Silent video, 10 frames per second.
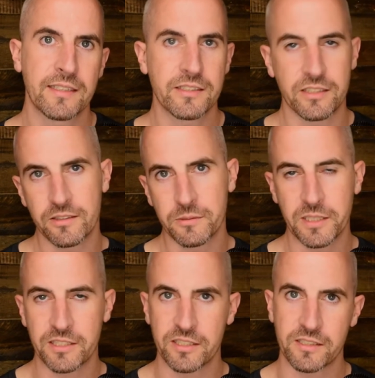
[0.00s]
She knows
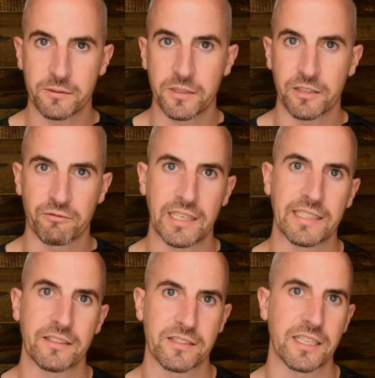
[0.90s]
when she's doing it
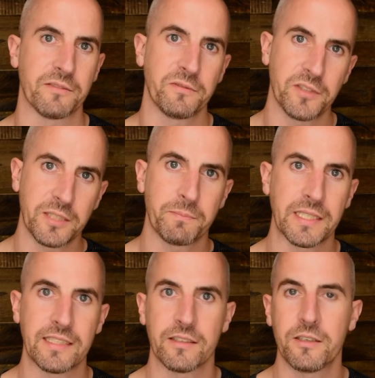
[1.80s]
right because that funny
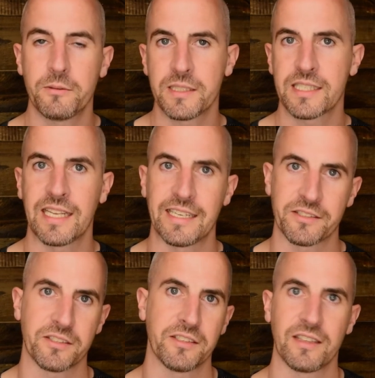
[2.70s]
beat always
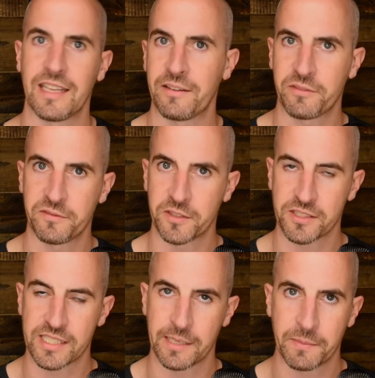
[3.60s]
lands on her left
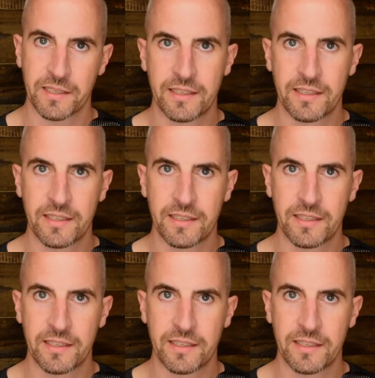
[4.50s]
footstep.